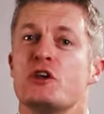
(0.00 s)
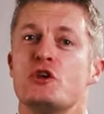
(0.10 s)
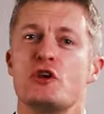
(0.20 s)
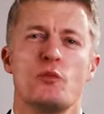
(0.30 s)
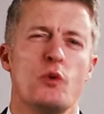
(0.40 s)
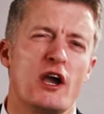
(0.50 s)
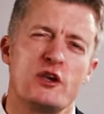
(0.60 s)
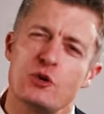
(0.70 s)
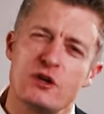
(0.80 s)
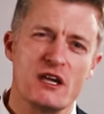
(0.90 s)
You can work
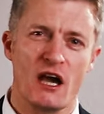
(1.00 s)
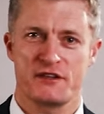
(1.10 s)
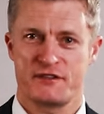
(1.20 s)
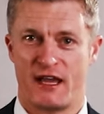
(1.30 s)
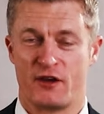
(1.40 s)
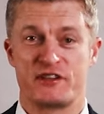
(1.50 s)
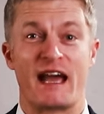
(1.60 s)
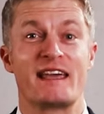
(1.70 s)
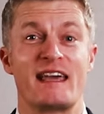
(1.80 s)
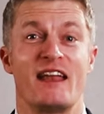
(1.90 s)
your guts out
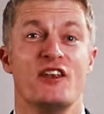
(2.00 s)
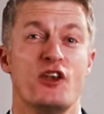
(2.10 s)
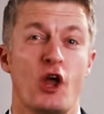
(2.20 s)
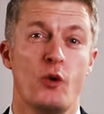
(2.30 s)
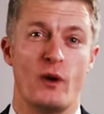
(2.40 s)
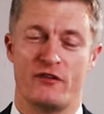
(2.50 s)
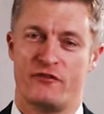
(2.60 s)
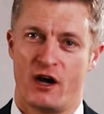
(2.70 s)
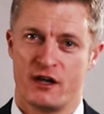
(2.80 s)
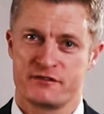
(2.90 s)
and get nowhere
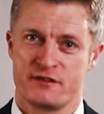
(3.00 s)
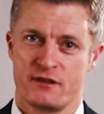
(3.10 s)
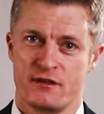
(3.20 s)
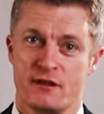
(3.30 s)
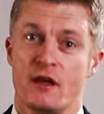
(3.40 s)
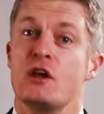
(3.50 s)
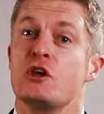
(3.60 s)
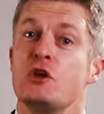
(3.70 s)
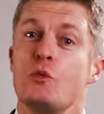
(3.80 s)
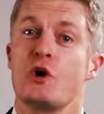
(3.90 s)
fast.
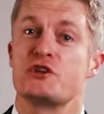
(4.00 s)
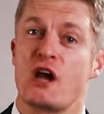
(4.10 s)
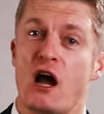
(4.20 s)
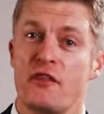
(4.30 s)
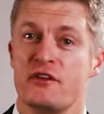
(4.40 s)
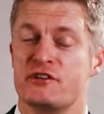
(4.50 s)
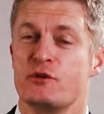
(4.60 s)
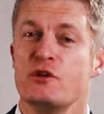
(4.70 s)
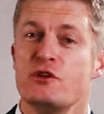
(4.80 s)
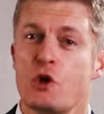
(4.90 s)
You watch others
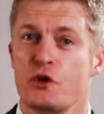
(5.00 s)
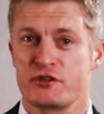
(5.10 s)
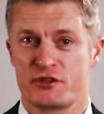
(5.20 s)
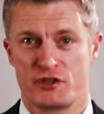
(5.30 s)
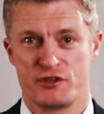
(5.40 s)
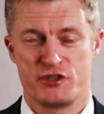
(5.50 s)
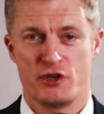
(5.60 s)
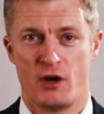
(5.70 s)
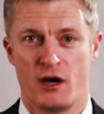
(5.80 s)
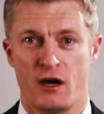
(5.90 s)
who are not as good as
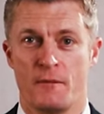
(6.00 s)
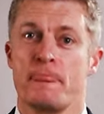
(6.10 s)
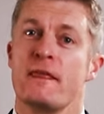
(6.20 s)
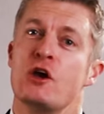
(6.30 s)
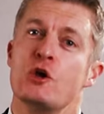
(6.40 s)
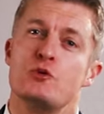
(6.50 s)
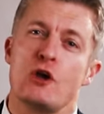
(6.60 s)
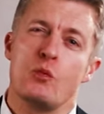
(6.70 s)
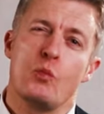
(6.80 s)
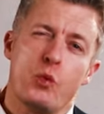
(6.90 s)
you are, who
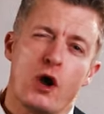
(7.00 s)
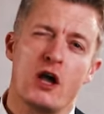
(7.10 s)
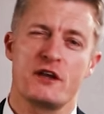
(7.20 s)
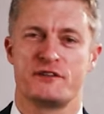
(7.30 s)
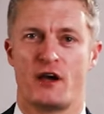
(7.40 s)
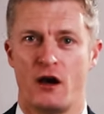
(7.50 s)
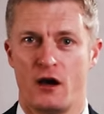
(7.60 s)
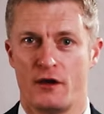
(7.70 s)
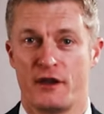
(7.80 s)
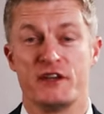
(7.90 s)
don't work as
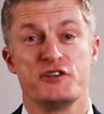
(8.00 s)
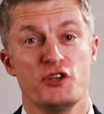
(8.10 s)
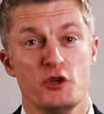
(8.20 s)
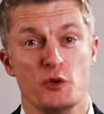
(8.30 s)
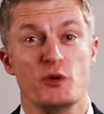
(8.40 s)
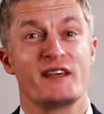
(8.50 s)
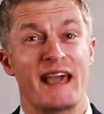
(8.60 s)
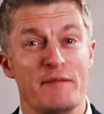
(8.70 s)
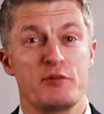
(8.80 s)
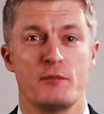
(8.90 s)
hard as you,
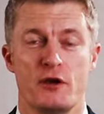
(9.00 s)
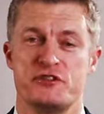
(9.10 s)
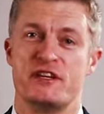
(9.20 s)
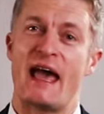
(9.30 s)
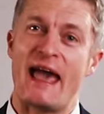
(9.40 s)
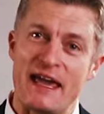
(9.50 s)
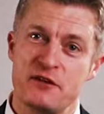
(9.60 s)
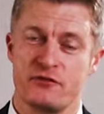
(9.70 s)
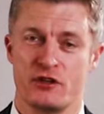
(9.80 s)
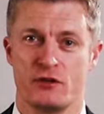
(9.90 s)
get promoted ahead
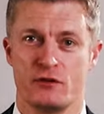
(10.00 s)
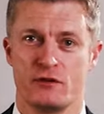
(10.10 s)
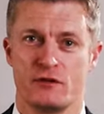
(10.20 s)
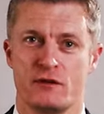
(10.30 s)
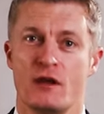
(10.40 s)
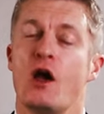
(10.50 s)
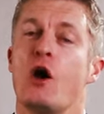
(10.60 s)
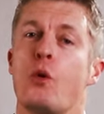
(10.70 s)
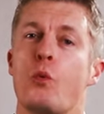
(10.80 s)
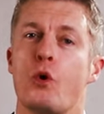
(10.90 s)
of you.
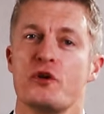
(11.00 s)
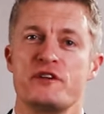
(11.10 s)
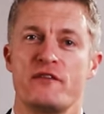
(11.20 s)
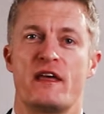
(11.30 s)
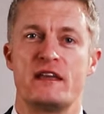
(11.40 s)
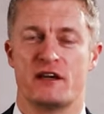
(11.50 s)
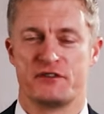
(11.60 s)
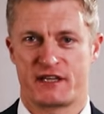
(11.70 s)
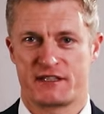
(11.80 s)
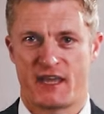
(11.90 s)
What have they done
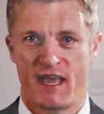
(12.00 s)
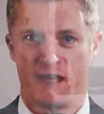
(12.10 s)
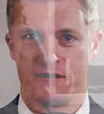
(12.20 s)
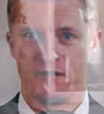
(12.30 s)
to get ahead?